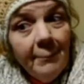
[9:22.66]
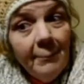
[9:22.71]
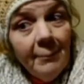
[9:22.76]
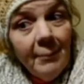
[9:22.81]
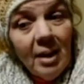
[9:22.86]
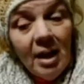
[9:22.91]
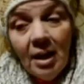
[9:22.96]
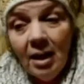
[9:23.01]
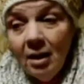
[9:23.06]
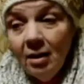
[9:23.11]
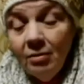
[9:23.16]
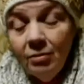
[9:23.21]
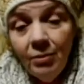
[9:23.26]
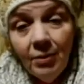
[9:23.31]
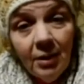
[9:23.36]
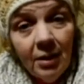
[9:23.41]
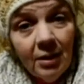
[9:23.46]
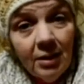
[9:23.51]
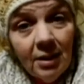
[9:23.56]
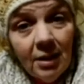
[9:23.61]
My love
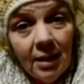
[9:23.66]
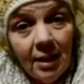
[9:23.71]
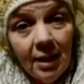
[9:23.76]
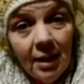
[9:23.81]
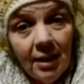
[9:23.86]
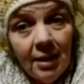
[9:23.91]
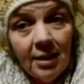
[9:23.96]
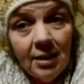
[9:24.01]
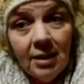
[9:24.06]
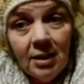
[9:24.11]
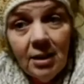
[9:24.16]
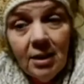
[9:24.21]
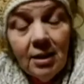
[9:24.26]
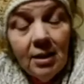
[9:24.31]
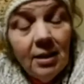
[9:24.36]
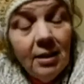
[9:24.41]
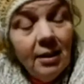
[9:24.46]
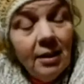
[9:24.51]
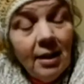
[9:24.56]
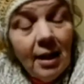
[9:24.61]
word today is
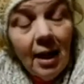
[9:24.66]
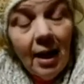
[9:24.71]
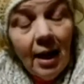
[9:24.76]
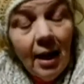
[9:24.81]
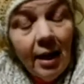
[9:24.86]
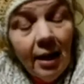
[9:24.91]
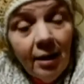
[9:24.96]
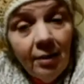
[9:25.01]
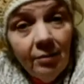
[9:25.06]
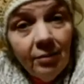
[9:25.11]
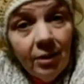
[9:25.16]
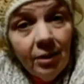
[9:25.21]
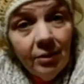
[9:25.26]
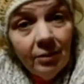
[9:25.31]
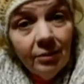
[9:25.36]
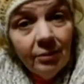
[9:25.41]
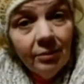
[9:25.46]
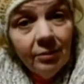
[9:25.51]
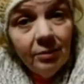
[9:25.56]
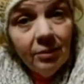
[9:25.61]
just I love you.
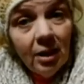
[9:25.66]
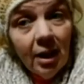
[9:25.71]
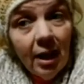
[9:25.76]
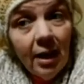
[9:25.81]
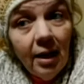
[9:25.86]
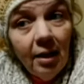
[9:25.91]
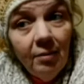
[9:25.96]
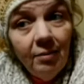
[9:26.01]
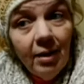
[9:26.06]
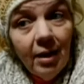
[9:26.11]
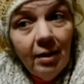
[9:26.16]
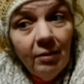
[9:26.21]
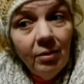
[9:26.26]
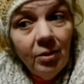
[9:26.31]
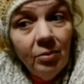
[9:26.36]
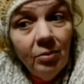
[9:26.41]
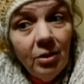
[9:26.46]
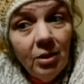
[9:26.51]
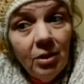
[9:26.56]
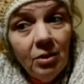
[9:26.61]
I love
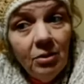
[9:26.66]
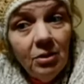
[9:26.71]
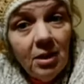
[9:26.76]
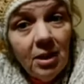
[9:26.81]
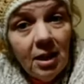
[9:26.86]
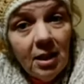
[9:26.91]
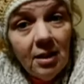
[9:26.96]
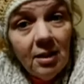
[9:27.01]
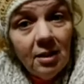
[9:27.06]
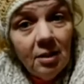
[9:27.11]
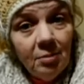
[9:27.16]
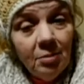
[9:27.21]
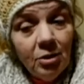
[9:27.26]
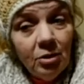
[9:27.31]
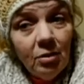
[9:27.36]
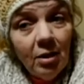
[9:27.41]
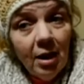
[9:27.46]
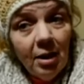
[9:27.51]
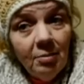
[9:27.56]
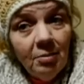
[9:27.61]
everyone who stays
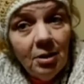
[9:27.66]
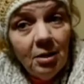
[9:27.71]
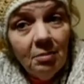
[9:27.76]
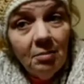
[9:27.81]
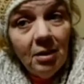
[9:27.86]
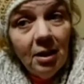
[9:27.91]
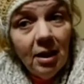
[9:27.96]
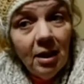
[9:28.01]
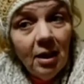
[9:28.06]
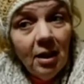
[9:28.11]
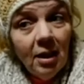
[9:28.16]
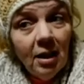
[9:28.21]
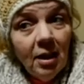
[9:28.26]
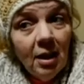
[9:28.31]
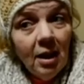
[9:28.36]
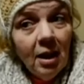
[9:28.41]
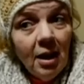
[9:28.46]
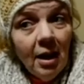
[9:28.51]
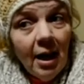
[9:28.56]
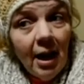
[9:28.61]
subscribed to me
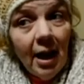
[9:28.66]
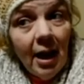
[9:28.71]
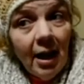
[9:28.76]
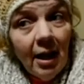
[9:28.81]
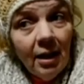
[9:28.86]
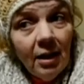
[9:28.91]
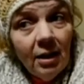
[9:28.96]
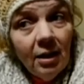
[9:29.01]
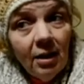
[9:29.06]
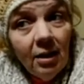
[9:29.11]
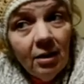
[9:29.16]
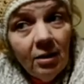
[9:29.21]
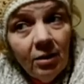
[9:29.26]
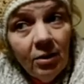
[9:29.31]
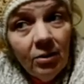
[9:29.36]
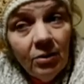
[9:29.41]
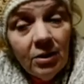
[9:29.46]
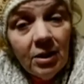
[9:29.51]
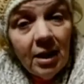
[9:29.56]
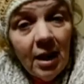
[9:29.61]
and
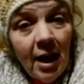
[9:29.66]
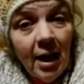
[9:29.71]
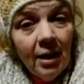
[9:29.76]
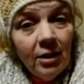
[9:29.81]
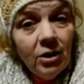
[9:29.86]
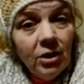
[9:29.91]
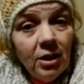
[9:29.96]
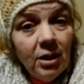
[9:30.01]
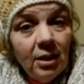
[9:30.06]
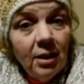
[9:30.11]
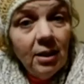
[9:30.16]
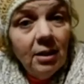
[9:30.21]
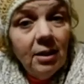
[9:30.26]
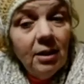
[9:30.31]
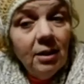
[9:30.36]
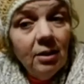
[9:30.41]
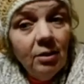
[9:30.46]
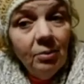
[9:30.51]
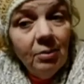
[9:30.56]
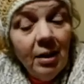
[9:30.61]
those that actually
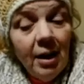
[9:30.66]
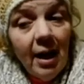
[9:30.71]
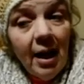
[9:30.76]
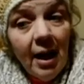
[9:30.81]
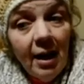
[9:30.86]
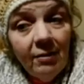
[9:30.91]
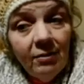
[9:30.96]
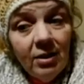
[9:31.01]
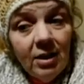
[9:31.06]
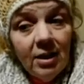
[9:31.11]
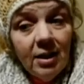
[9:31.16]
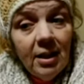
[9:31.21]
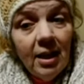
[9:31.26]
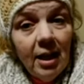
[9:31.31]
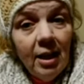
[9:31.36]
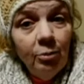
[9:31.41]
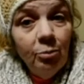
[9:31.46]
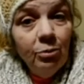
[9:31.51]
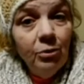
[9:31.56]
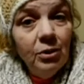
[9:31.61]
listen to what I have to say.
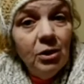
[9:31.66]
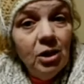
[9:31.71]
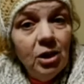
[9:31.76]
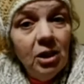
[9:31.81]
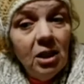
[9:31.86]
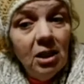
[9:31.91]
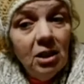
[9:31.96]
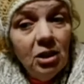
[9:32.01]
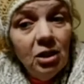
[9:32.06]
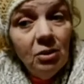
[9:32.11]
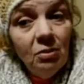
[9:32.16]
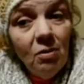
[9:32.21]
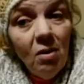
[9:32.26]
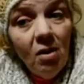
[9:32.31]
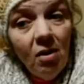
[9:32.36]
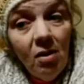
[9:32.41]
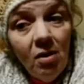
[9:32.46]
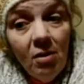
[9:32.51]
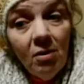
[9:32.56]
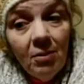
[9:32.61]
I appreciate you
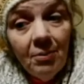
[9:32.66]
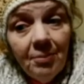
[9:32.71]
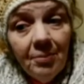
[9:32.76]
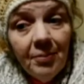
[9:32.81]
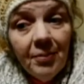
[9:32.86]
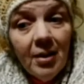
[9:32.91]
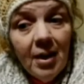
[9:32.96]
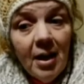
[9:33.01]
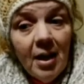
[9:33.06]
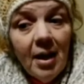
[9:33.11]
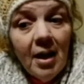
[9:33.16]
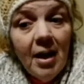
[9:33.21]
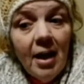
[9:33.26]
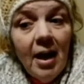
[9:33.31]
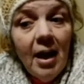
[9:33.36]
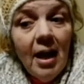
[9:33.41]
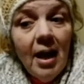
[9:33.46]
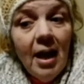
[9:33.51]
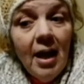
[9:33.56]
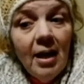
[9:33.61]
all.
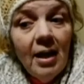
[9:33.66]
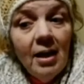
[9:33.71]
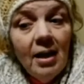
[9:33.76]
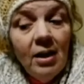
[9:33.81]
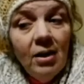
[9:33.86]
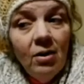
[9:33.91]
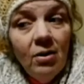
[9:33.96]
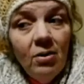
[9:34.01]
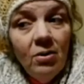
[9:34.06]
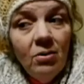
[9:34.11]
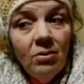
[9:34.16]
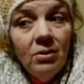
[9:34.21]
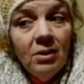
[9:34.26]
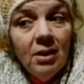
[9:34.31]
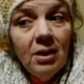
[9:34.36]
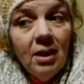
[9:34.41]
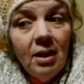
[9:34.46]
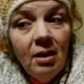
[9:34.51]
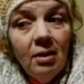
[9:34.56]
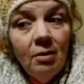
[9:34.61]
And those
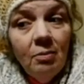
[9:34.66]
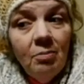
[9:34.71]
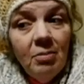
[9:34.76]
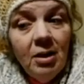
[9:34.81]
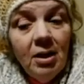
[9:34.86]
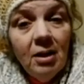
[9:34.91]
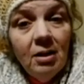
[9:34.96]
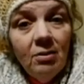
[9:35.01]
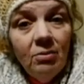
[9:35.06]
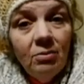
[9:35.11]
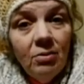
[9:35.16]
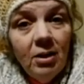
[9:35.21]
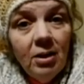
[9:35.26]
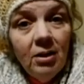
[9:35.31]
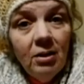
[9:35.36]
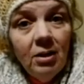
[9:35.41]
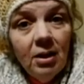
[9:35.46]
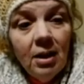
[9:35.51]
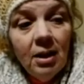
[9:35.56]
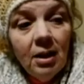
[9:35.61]
that are being
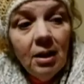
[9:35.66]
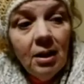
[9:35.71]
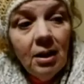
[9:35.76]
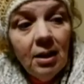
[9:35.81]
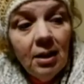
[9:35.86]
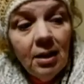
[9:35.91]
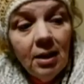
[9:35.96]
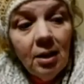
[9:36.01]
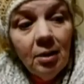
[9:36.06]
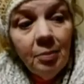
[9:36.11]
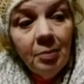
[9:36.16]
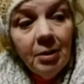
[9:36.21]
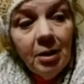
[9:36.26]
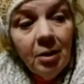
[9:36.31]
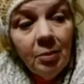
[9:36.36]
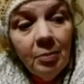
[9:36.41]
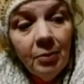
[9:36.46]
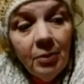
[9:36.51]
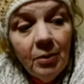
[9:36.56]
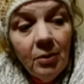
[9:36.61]
real ugly to
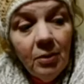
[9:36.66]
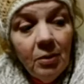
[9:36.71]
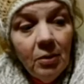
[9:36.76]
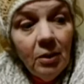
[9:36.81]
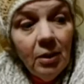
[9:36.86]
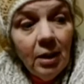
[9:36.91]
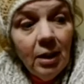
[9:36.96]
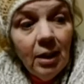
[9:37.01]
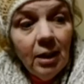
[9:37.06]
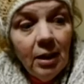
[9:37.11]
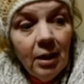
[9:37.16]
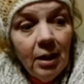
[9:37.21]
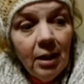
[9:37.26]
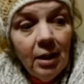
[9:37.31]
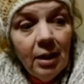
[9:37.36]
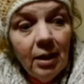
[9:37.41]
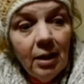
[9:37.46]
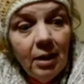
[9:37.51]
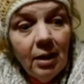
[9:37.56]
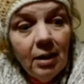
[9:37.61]
people
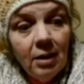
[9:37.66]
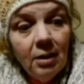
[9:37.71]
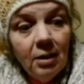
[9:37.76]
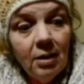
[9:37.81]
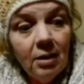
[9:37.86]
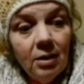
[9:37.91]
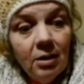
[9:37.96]
and